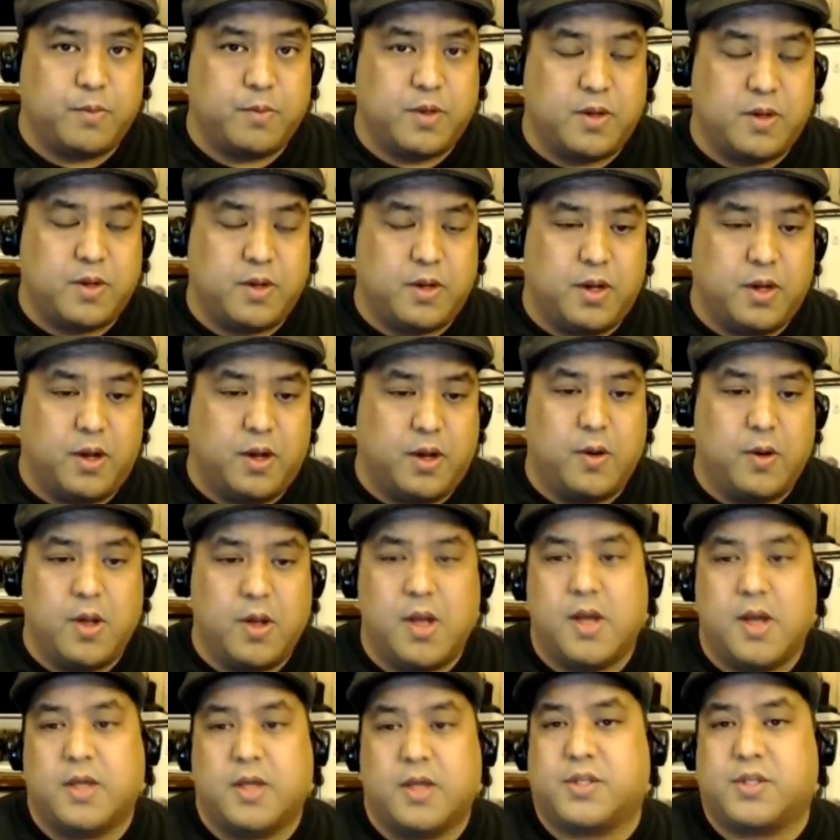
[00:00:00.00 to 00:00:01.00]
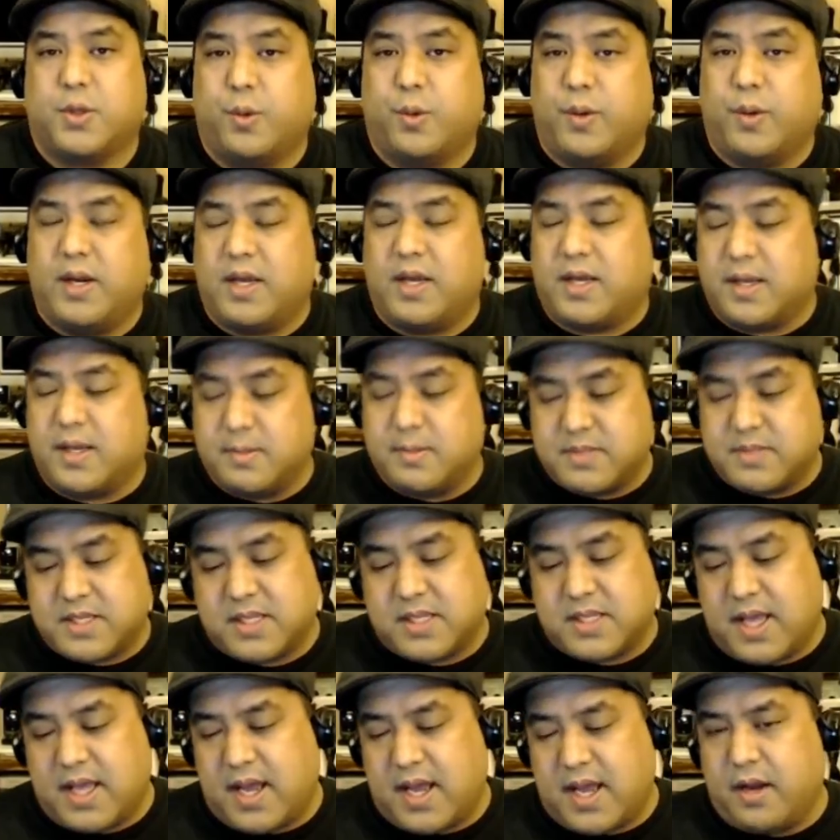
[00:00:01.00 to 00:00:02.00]
you know? So when it comes
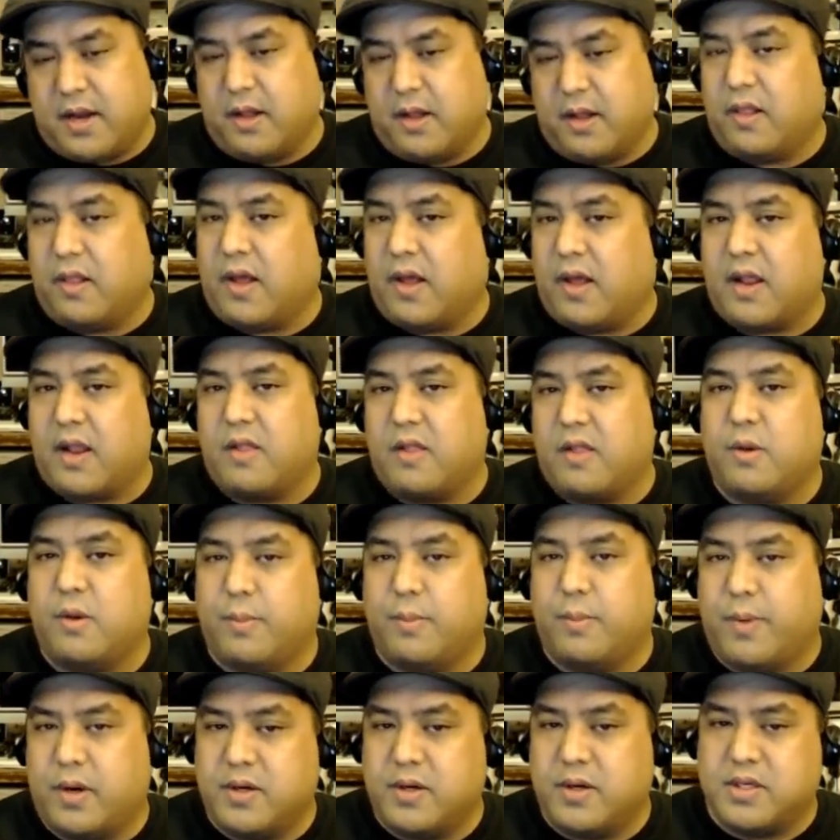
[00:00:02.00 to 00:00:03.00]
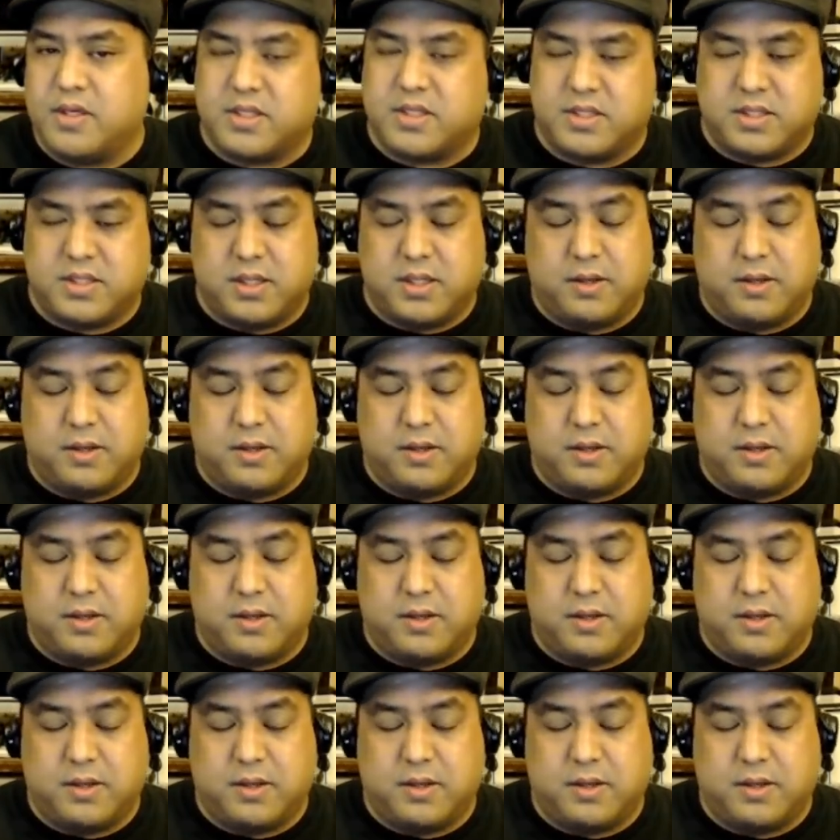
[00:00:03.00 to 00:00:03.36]
to that, a lot of their bonuses,